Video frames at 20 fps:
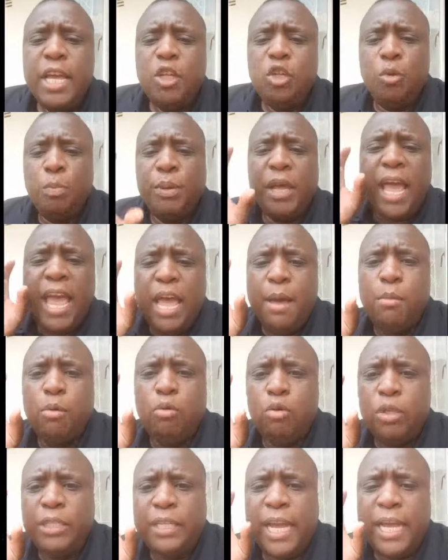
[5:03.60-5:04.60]
to be able
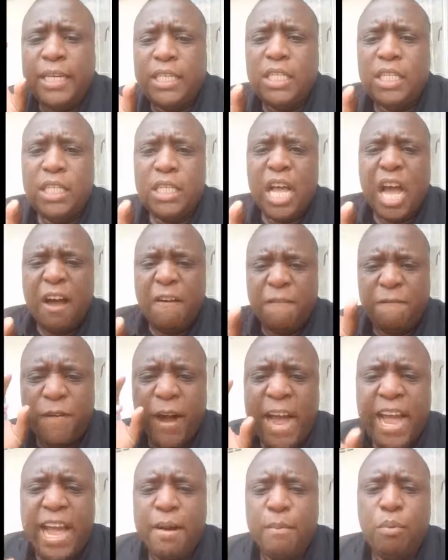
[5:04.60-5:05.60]
to get a
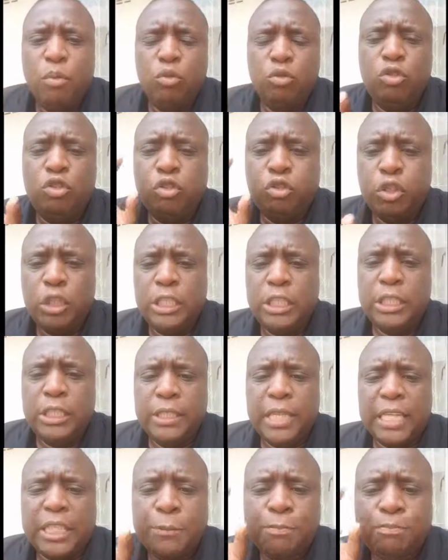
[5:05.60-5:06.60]
viable tree
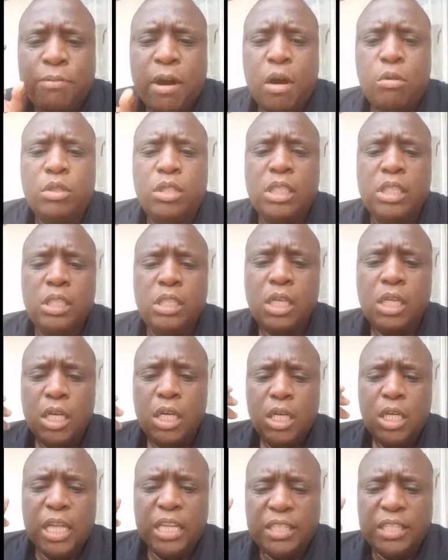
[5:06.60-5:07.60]
that's sprouting,
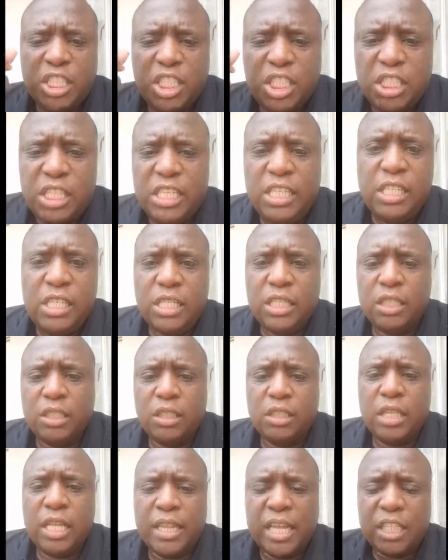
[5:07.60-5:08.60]
that's
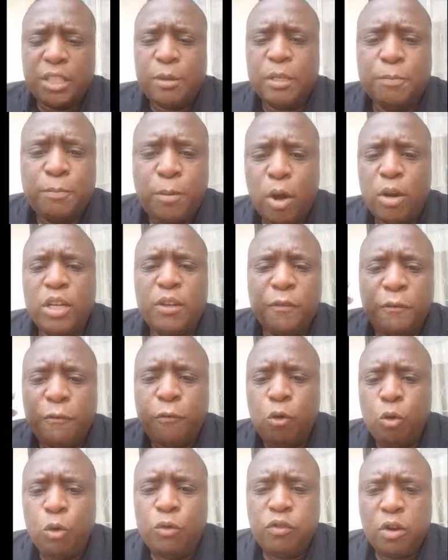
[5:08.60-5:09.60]
seedlings, that's sprouting
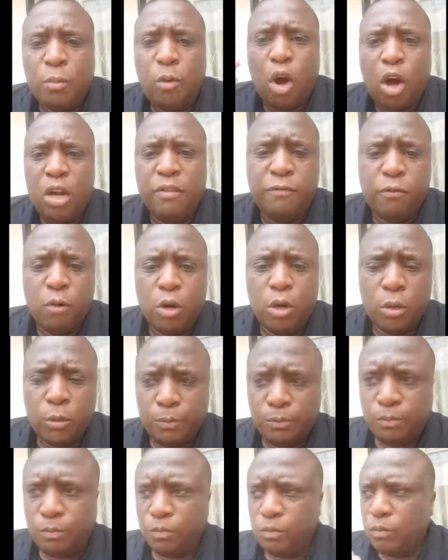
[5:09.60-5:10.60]
fruit from olive
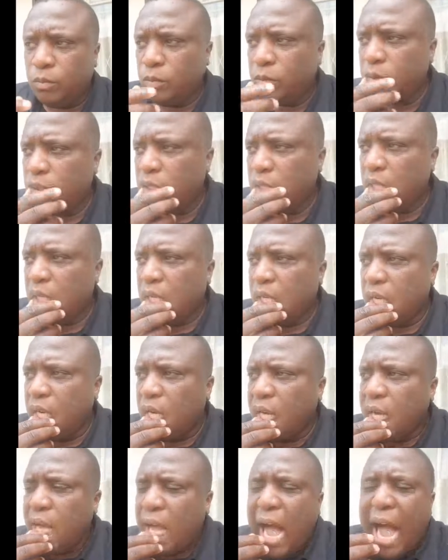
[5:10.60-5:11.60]
oil,
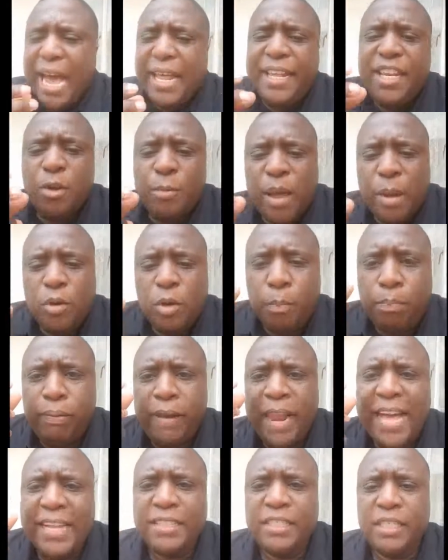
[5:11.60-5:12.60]
I need to be able to
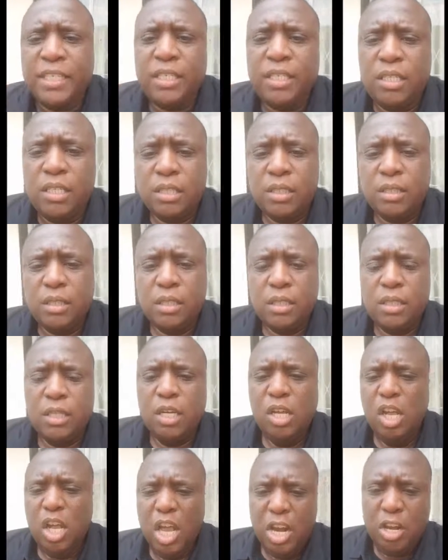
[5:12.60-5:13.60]
plant it,
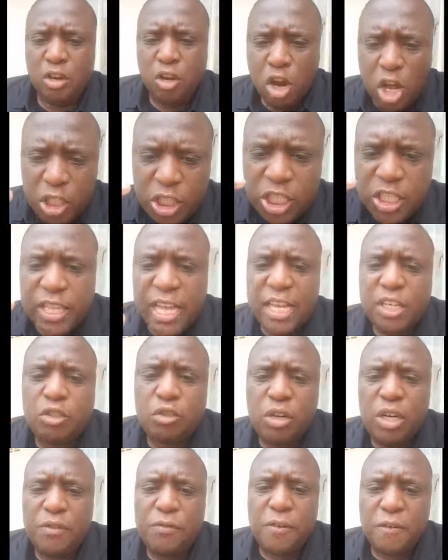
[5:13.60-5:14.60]
nurture that
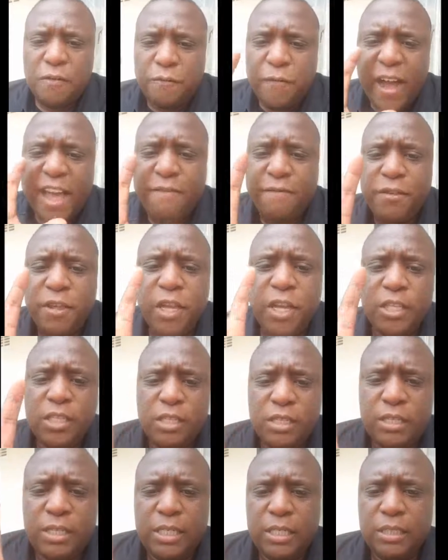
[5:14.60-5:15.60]
tree for 5
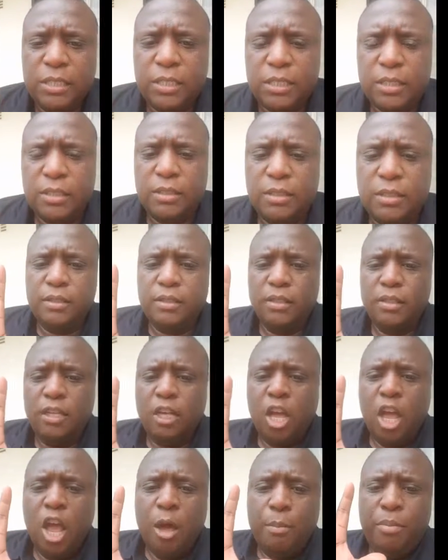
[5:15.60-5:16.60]
years at least
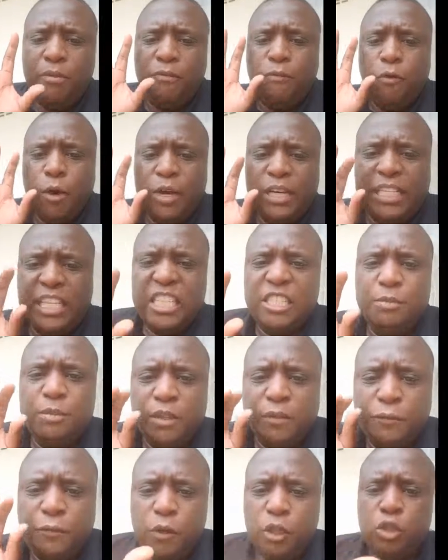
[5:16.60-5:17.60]
before it gives me
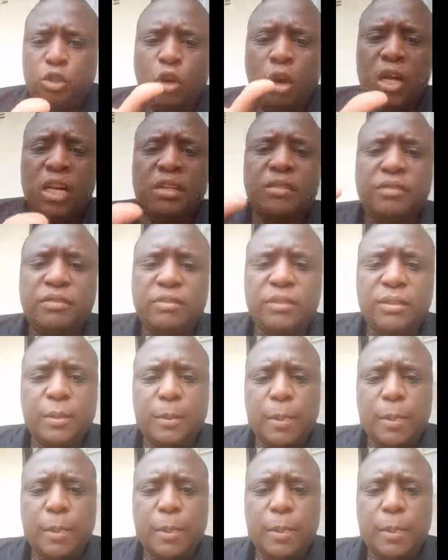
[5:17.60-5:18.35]
the first olive.